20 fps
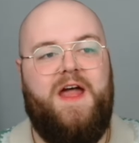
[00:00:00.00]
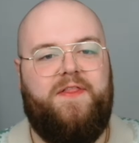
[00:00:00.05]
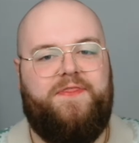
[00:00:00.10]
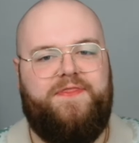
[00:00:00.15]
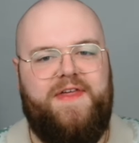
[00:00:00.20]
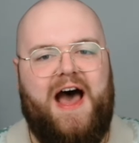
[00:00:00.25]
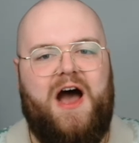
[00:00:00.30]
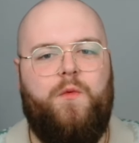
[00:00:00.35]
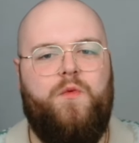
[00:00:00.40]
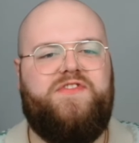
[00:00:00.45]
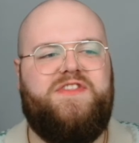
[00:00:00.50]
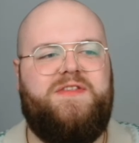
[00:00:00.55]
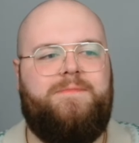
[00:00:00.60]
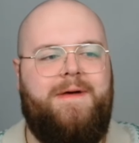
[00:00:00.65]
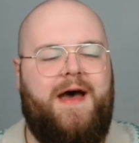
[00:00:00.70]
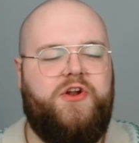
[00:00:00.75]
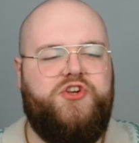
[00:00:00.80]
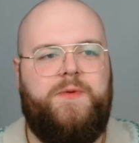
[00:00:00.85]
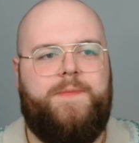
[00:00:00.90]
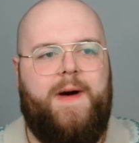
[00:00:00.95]
That was the
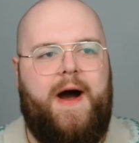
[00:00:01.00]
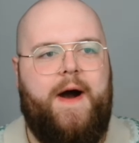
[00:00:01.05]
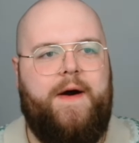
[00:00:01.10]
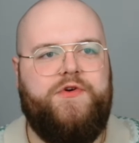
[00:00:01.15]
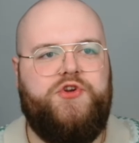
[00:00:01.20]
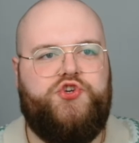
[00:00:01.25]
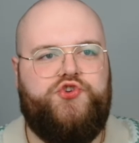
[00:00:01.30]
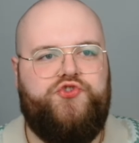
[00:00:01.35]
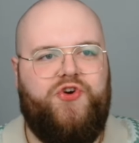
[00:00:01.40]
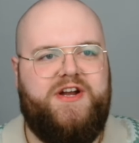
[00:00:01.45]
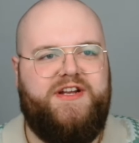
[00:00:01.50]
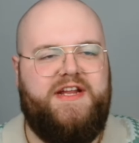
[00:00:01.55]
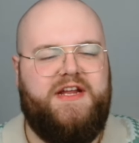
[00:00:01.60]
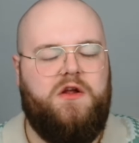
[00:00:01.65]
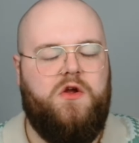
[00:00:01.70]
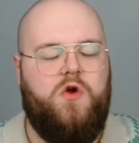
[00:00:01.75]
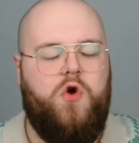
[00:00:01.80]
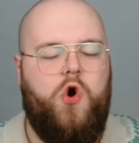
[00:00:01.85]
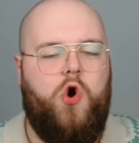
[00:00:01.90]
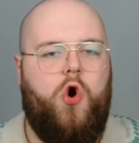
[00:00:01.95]
matchup I was
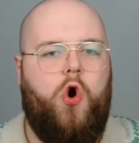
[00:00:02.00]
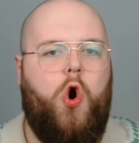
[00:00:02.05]
dreading